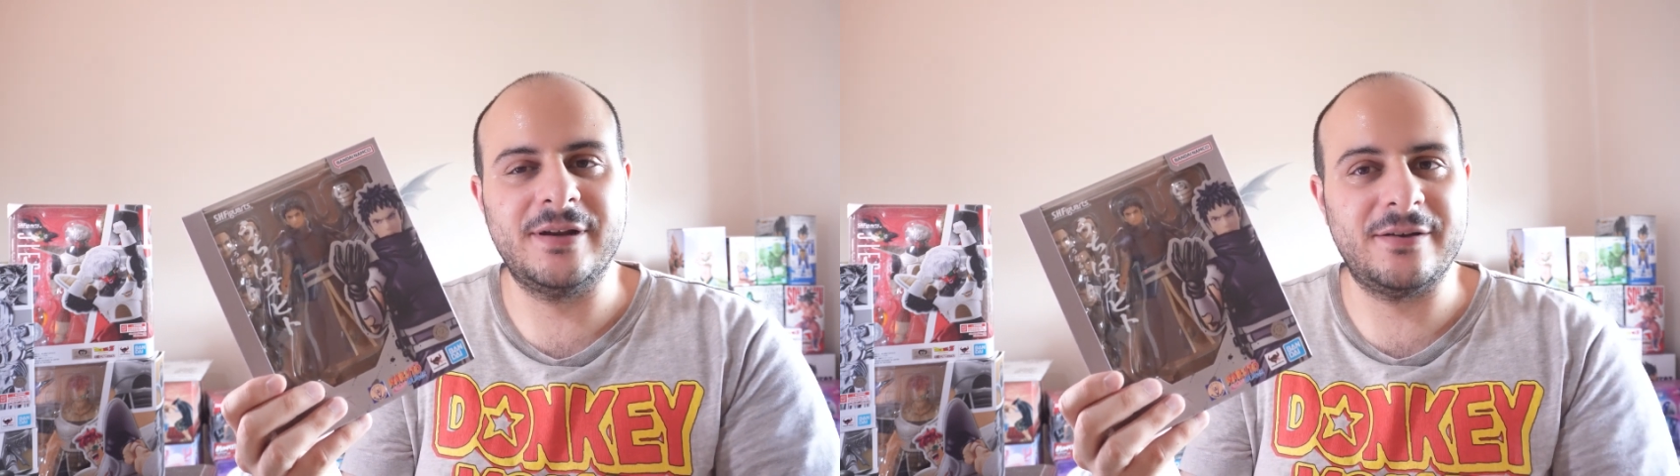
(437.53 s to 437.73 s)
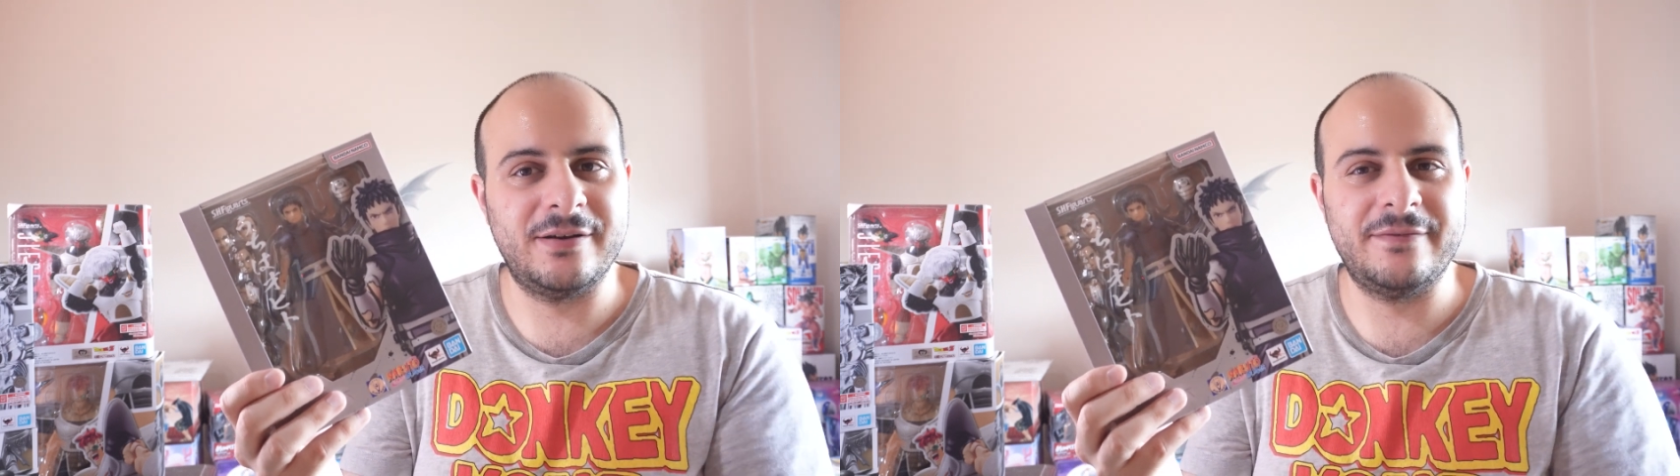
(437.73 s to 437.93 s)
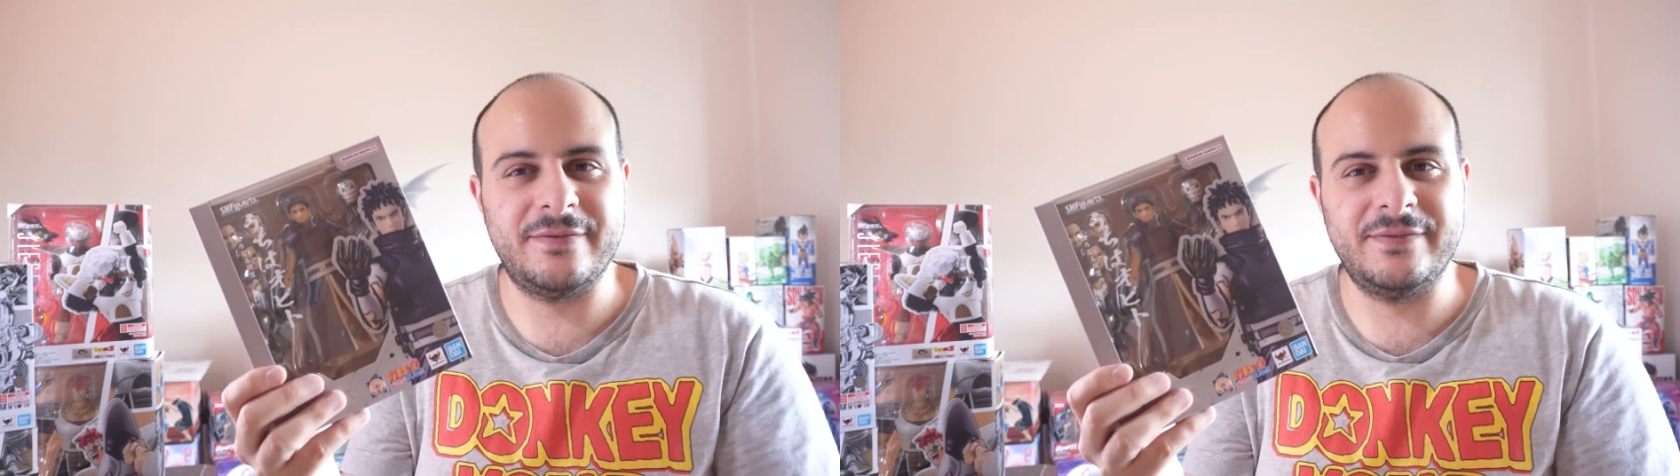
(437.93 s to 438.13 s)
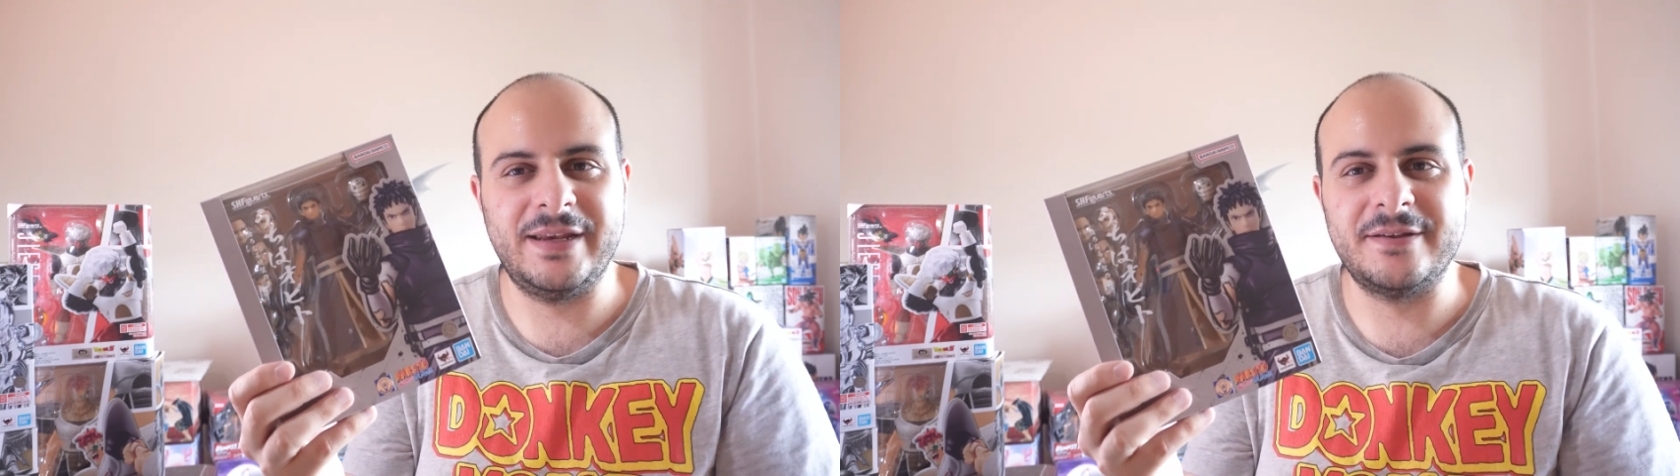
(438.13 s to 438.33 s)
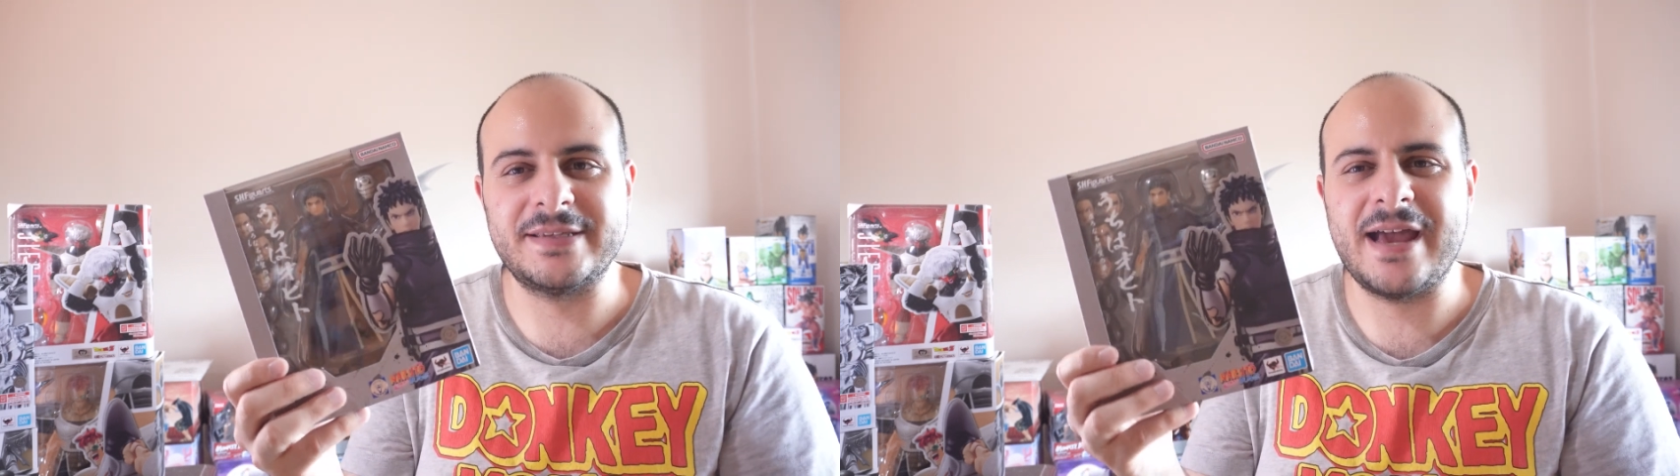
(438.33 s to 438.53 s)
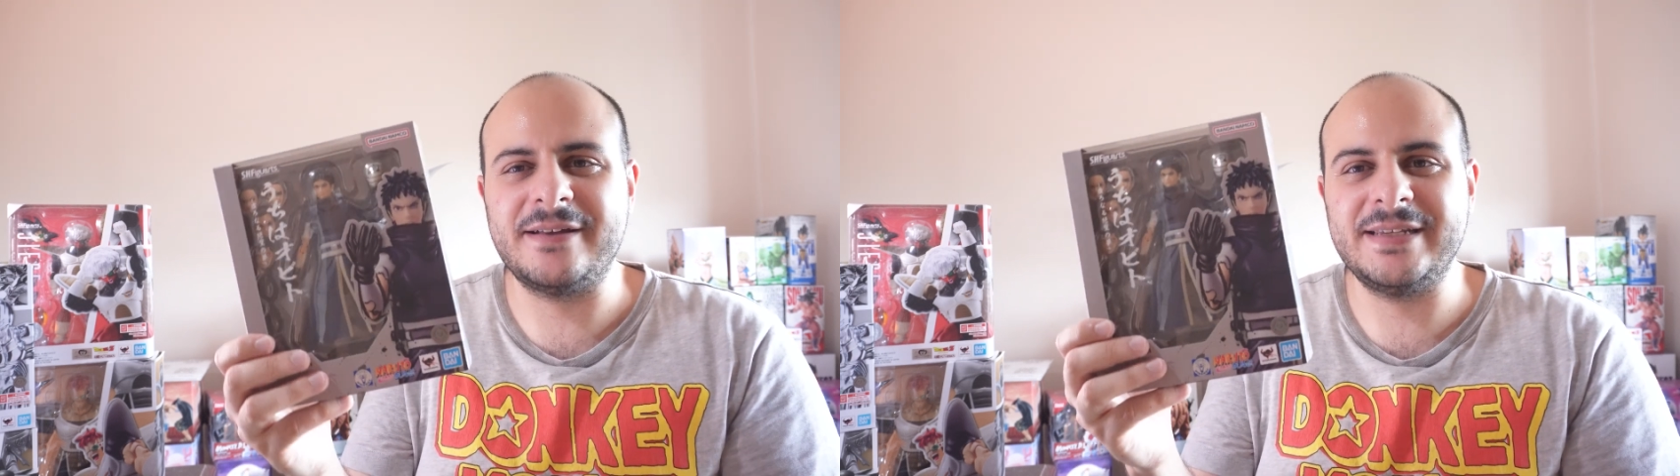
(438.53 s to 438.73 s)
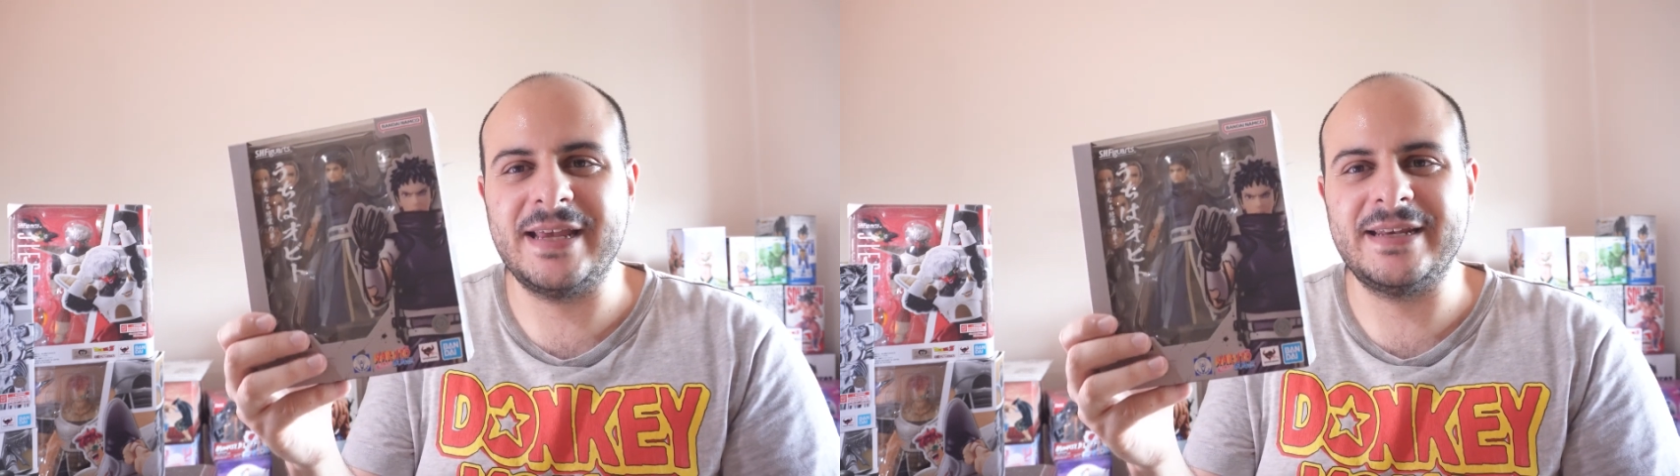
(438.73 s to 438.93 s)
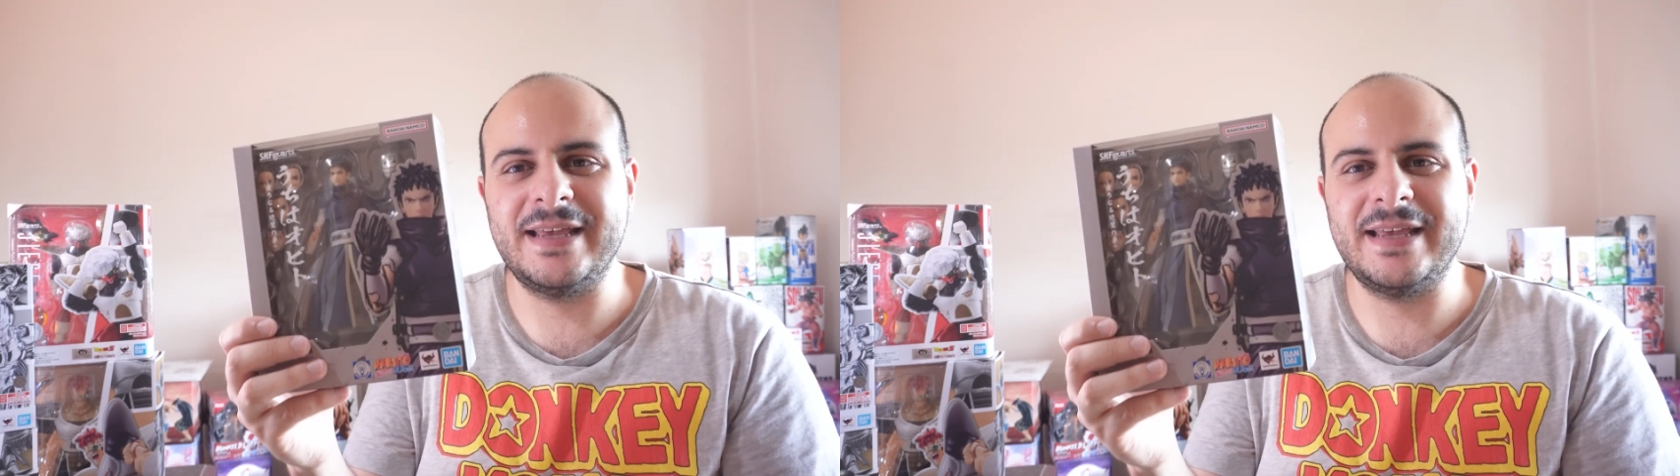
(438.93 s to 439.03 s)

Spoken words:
I don't know if the video is out yet